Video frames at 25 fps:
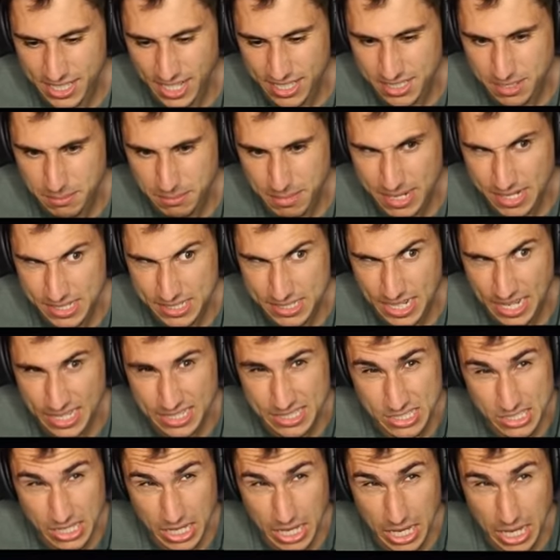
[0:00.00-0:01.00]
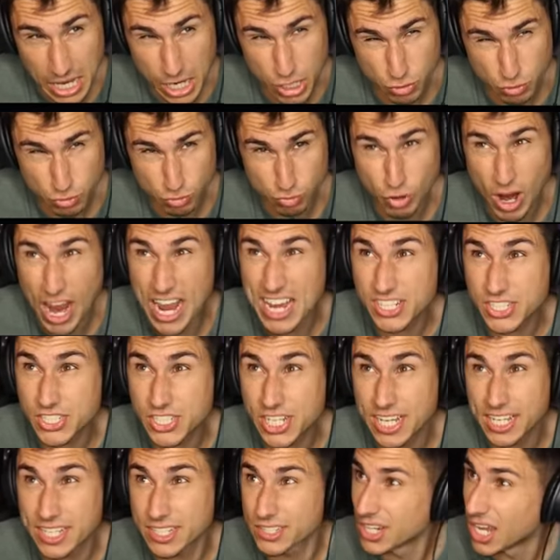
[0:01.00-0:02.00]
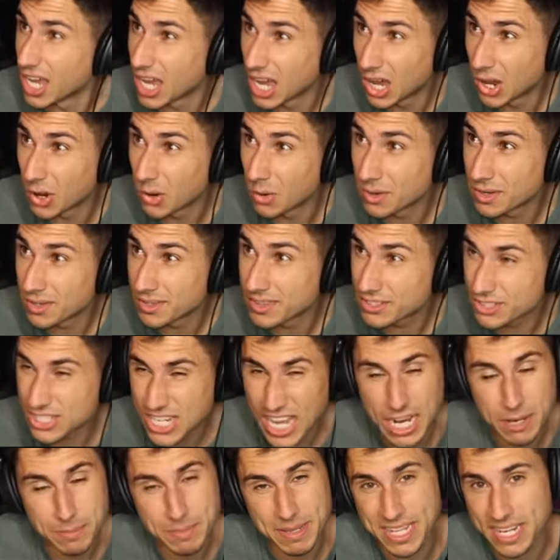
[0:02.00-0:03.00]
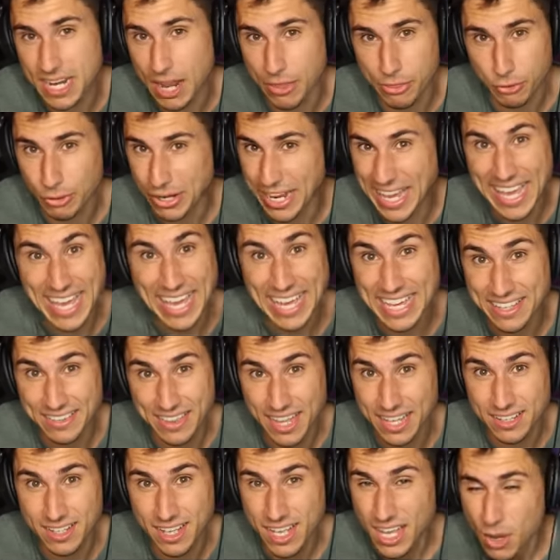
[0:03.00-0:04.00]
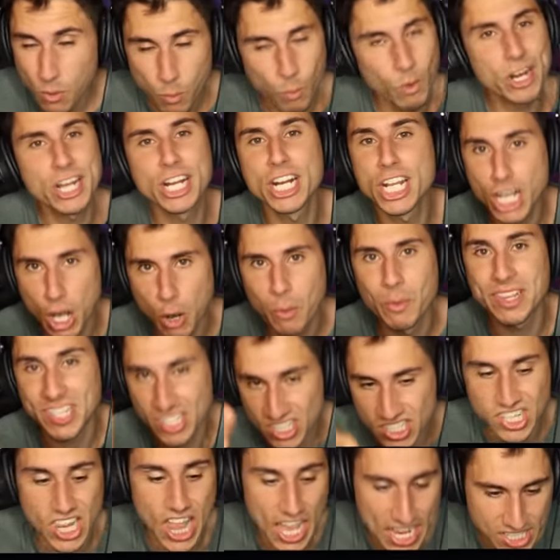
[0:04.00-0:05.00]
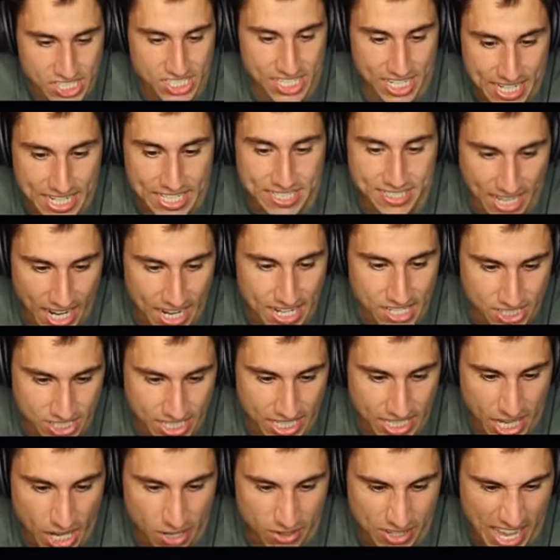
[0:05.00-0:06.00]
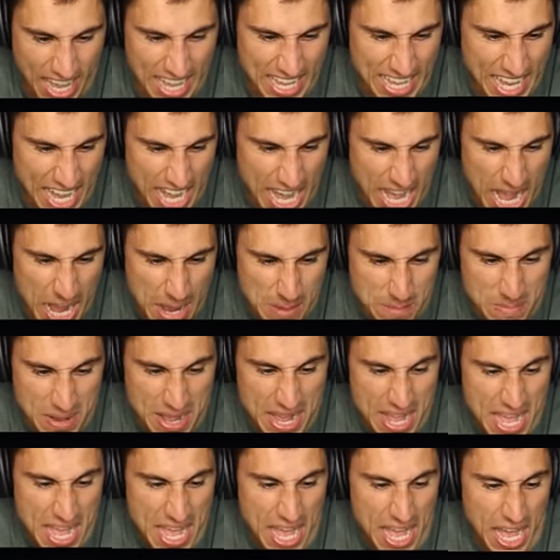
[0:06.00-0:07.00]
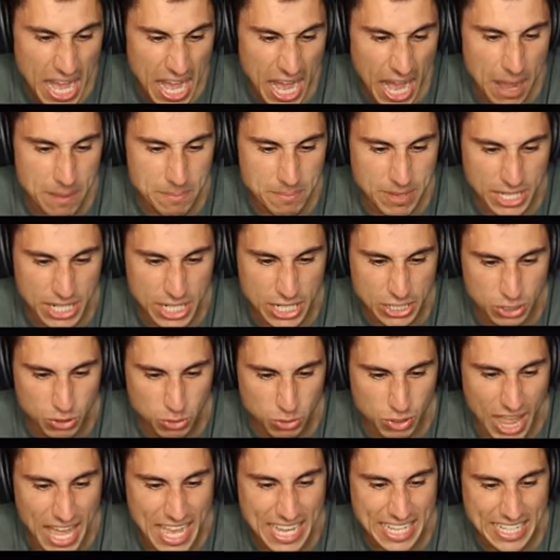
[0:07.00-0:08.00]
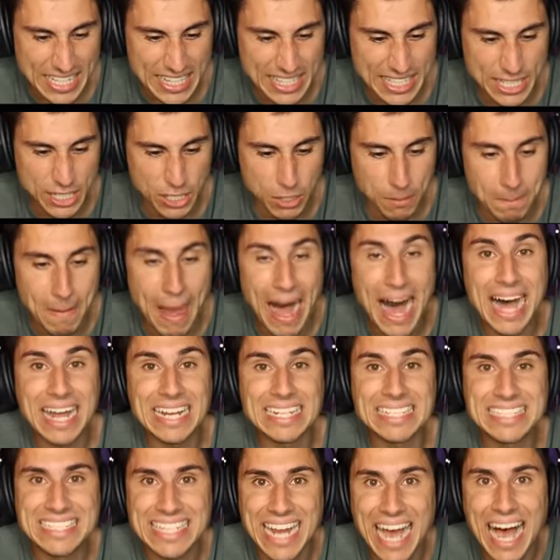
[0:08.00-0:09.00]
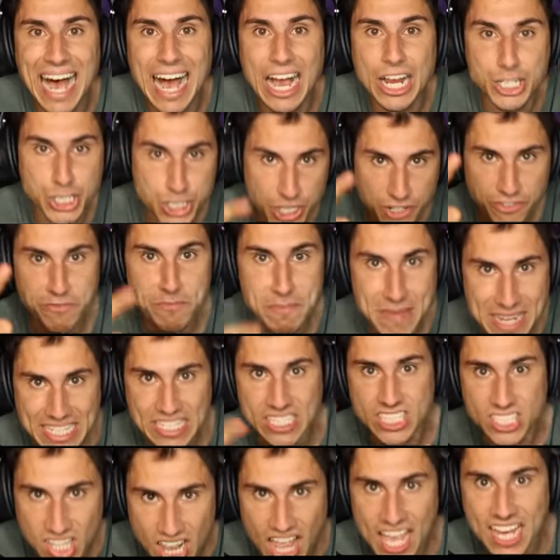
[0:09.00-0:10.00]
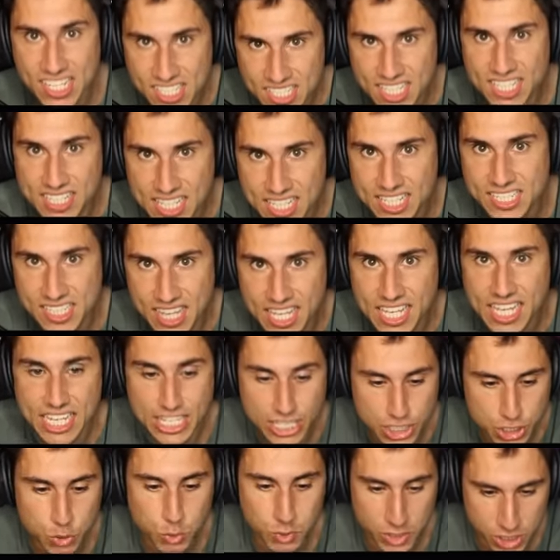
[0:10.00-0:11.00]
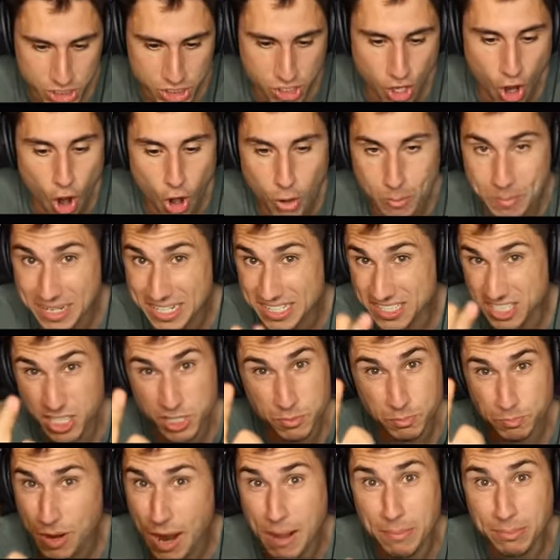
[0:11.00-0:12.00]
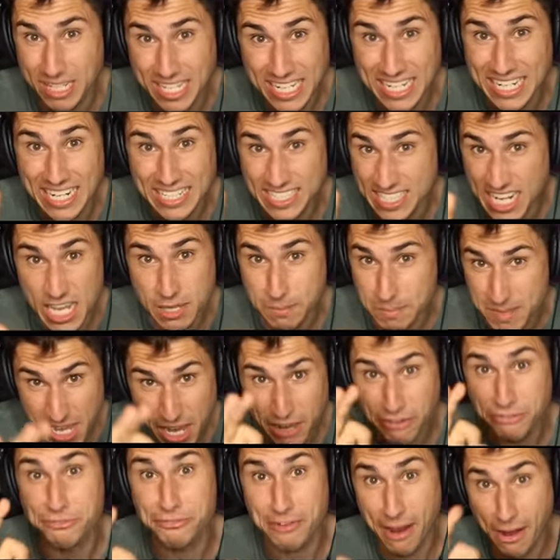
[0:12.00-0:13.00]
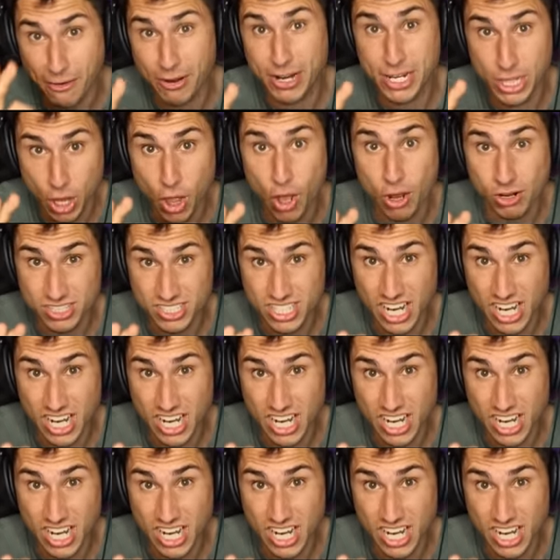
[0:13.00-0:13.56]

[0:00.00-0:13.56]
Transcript: doesn't make sense. Uh, ricing. No, there's got to be another ing that we're gonna go with slicing and dicing. Okay. Um, I'm gonna do like a little montage of me slicing this thing into a star because it's probably gonna take me a very long